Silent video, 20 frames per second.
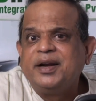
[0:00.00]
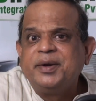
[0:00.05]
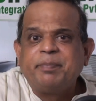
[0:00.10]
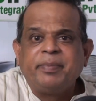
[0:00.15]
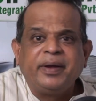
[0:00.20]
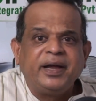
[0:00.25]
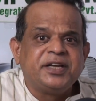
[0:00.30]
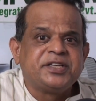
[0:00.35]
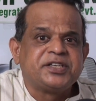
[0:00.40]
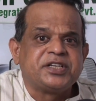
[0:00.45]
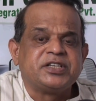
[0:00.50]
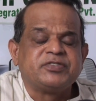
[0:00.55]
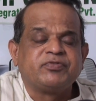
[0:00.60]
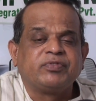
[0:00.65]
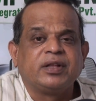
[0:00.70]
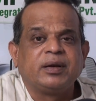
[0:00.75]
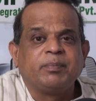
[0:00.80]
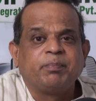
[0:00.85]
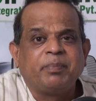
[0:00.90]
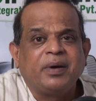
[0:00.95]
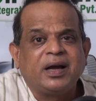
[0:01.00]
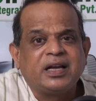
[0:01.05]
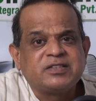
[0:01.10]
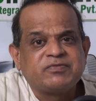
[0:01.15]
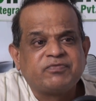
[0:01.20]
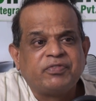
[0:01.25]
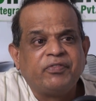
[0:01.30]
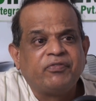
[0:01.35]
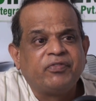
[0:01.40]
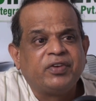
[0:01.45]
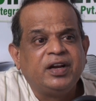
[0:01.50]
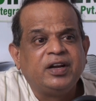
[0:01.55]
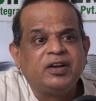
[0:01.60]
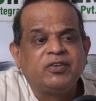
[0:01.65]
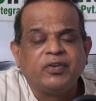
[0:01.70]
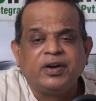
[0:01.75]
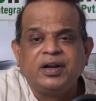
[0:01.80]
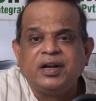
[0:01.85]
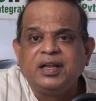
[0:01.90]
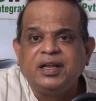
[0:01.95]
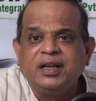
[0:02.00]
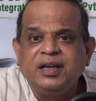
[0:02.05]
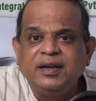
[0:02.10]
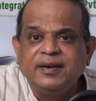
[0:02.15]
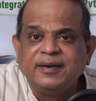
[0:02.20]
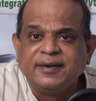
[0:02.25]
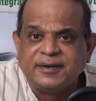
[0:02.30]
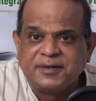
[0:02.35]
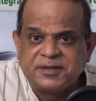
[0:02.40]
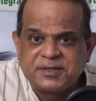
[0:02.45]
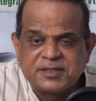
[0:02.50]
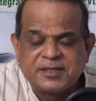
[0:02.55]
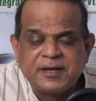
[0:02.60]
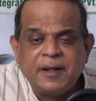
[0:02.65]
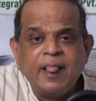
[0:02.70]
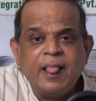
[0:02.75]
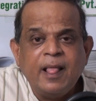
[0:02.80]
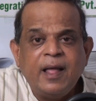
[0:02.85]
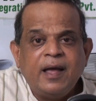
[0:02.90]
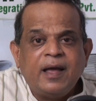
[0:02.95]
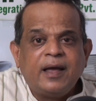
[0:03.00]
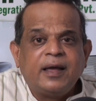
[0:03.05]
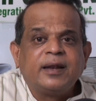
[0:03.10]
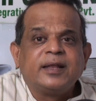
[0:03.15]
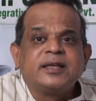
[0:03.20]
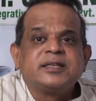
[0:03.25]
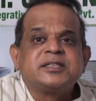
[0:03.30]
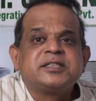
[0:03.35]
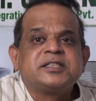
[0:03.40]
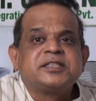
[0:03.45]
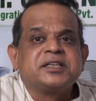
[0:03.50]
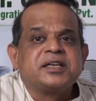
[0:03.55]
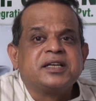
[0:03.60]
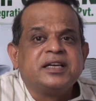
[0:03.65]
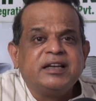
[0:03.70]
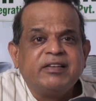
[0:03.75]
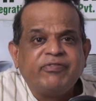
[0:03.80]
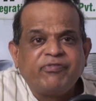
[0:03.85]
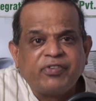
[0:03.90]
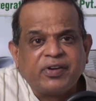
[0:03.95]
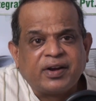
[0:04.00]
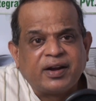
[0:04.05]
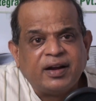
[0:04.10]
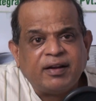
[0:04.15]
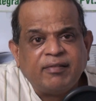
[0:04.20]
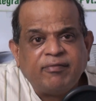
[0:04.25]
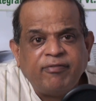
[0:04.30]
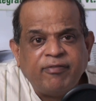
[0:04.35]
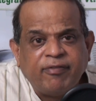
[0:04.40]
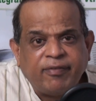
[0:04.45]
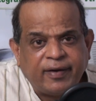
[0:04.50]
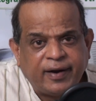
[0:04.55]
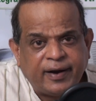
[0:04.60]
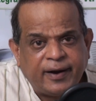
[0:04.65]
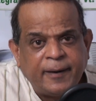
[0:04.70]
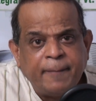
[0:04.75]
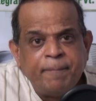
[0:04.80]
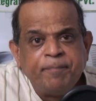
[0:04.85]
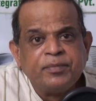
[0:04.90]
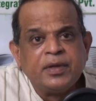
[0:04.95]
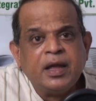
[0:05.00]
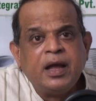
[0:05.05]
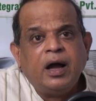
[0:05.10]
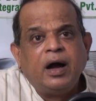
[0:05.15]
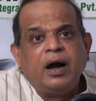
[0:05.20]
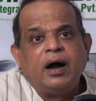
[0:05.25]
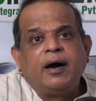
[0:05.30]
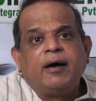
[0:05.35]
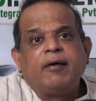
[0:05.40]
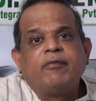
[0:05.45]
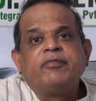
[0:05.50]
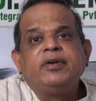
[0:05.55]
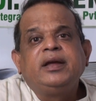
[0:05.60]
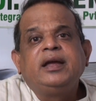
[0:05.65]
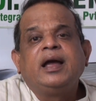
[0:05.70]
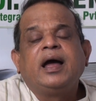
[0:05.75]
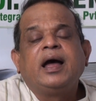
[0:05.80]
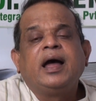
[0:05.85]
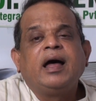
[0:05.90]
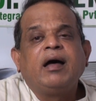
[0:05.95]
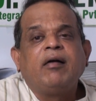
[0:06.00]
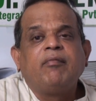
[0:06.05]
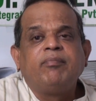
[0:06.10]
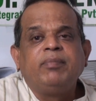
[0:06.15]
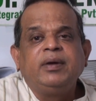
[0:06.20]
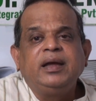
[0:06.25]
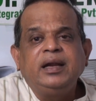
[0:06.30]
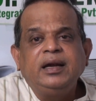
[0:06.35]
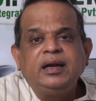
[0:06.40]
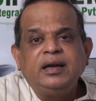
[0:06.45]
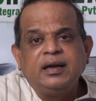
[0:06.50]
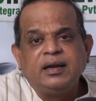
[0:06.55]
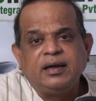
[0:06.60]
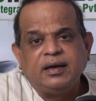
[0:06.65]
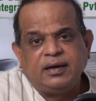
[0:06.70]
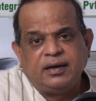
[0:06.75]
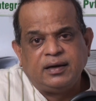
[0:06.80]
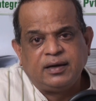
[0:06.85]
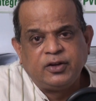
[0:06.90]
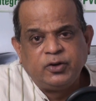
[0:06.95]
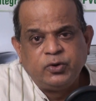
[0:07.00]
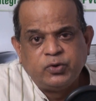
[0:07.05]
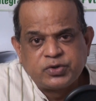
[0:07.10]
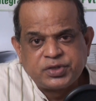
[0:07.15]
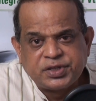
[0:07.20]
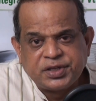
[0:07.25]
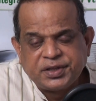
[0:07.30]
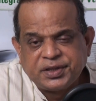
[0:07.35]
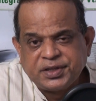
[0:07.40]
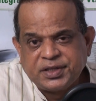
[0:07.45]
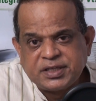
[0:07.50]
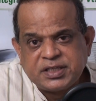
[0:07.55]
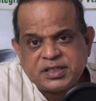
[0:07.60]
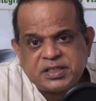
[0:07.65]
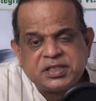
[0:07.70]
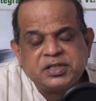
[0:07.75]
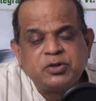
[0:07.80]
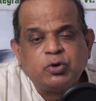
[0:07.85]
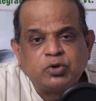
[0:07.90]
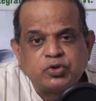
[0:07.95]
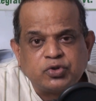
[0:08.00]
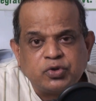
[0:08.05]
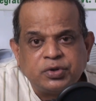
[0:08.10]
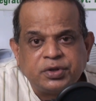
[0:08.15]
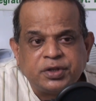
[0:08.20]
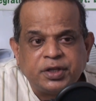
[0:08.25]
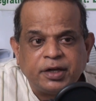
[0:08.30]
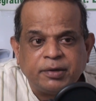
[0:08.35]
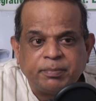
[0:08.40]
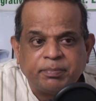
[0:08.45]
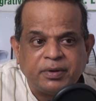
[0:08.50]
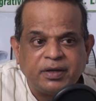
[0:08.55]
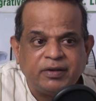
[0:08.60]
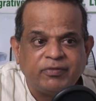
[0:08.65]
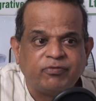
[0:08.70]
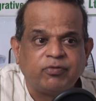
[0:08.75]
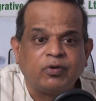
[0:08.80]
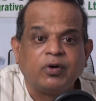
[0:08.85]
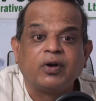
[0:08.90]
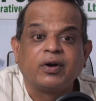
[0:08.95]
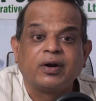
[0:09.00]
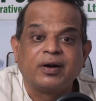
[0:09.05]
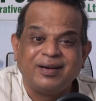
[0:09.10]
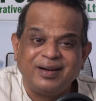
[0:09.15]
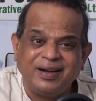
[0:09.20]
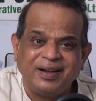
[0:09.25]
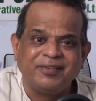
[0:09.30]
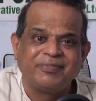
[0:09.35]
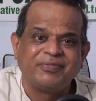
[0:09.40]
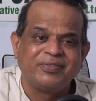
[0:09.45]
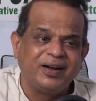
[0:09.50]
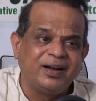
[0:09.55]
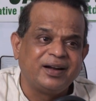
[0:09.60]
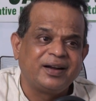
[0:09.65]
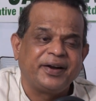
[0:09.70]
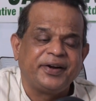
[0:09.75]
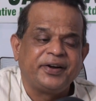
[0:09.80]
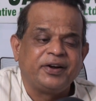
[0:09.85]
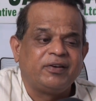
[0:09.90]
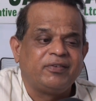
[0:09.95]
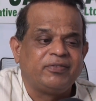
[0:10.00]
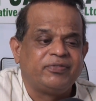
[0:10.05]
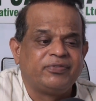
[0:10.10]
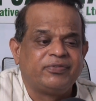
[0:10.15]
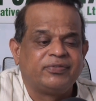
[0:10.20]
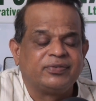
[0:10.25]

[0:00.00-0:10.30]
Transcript: patients for the past 15-20 years in a significant way. We have been using this ozone therapy for different kind of